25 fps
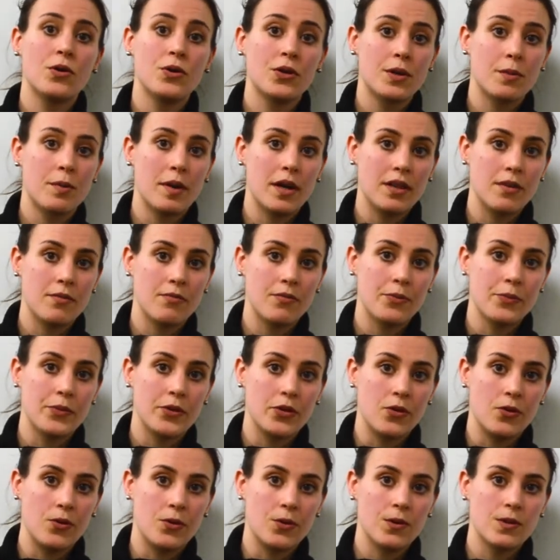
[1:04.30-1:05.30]
you could buy them from
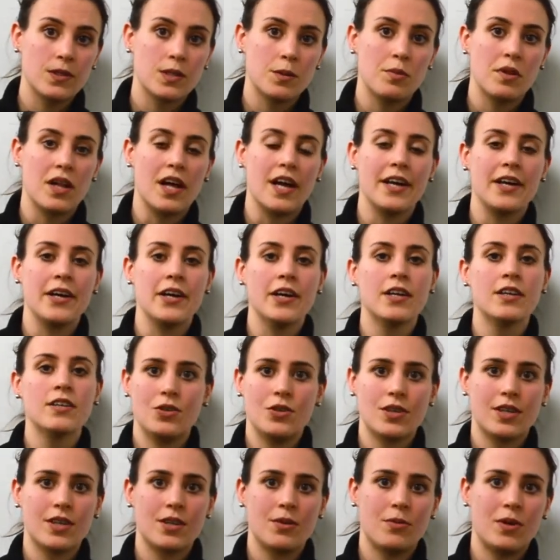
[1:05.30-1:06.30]
a local supplier.
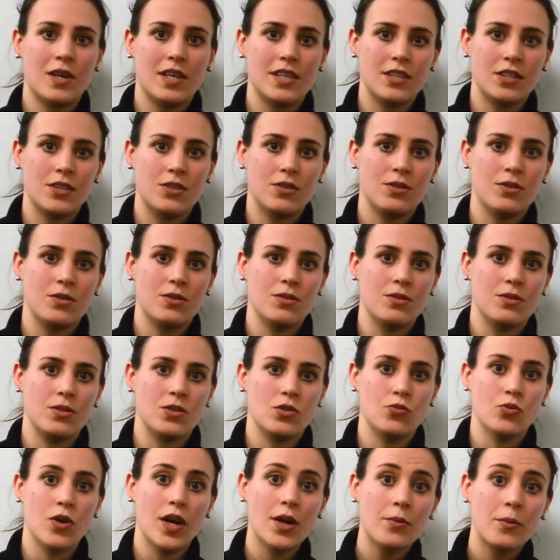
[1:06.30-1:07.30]
You're going to want to
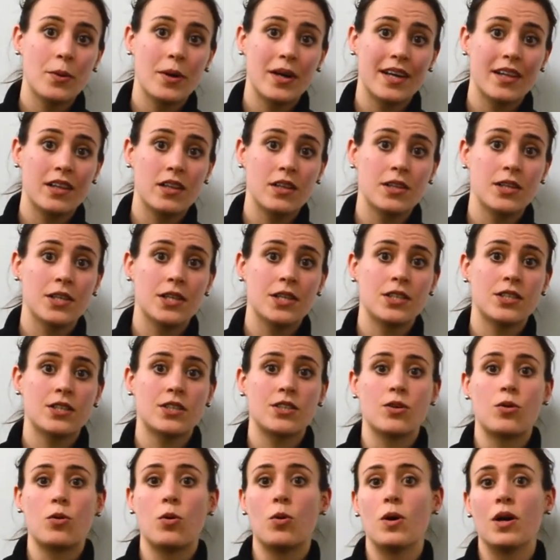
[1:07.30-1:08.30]
use red
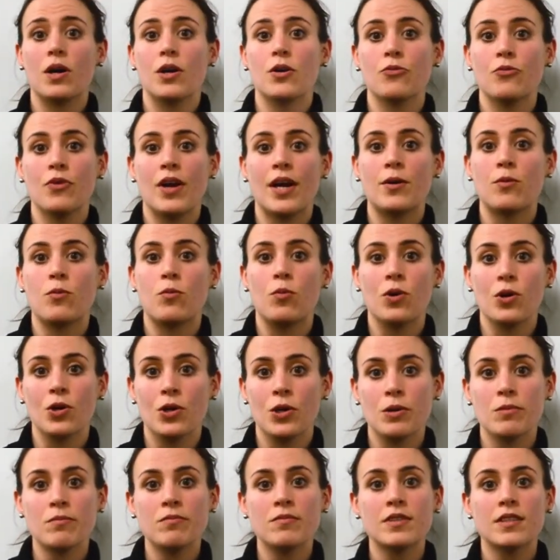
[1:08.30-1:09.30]
wigglers or red
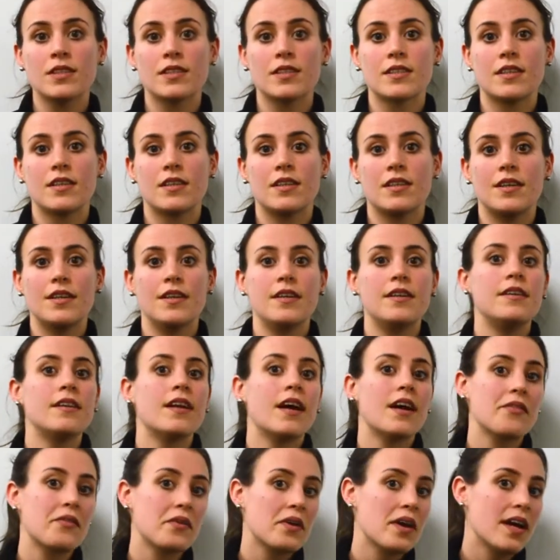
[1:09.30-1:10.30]
worms,
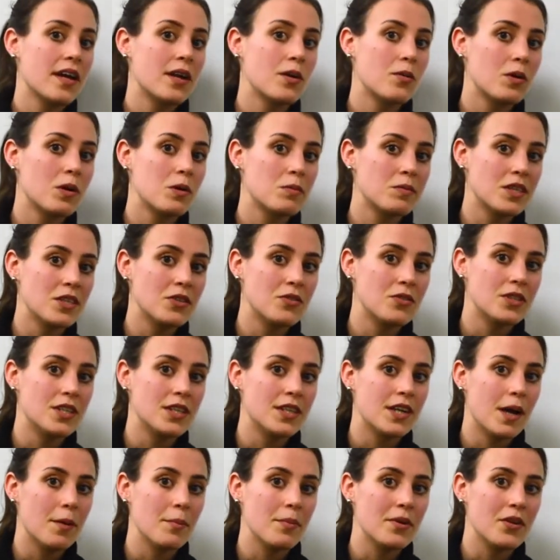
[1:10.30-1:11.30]
not the kind of worms that you
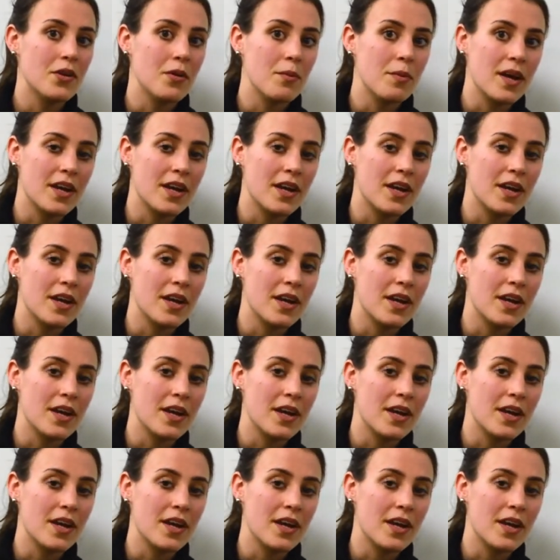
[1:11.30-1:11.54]
dig up in your